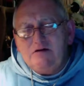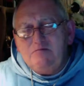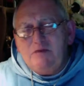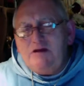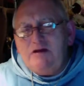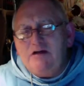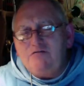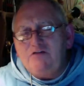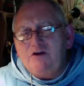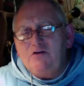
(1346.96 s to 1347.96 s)
Many
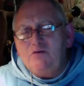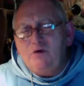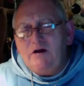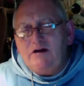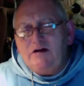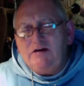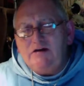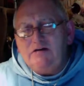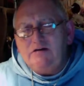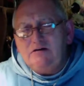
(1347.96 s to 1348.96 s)
have run
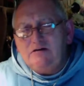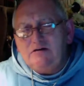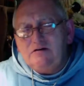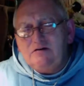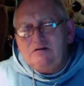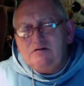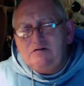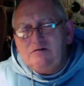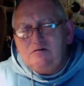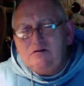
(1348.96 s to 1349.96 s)
away
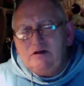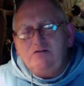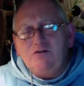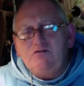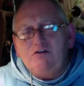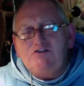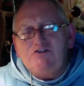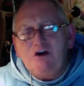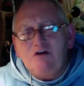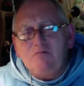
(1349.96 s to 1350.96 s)
like the rich
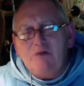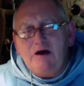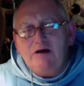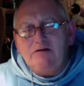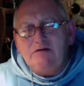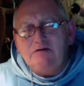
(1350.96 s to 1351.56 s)
young man